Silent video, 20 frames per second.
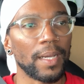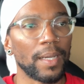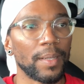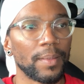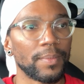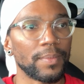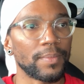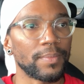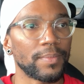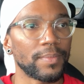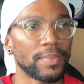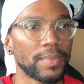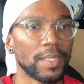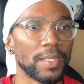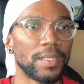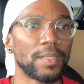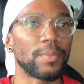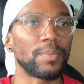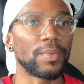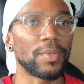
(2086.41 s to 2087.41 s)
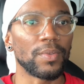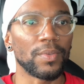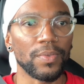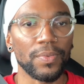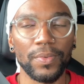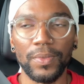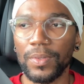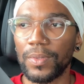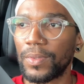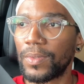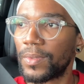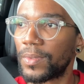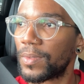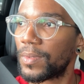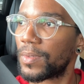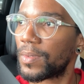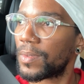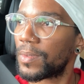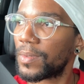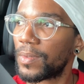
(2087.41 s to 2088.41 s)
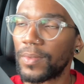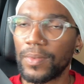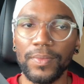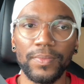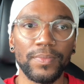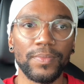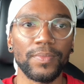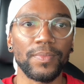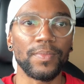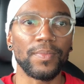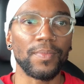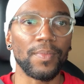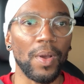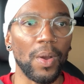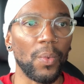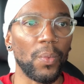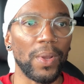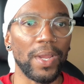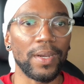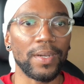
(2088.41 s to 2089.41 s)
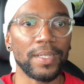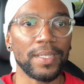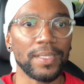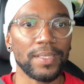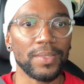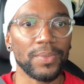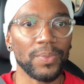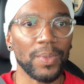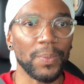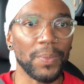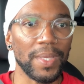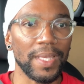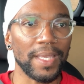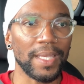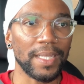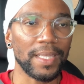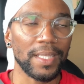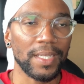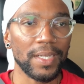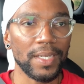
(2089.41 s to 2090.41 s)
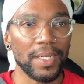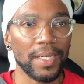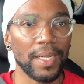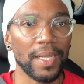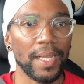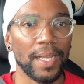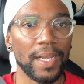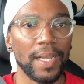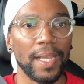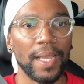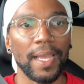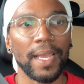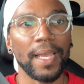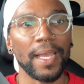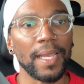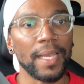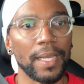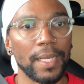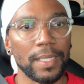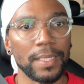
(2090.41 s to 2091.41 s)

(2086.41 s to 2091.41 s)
such a beautiful awareness when we get there. And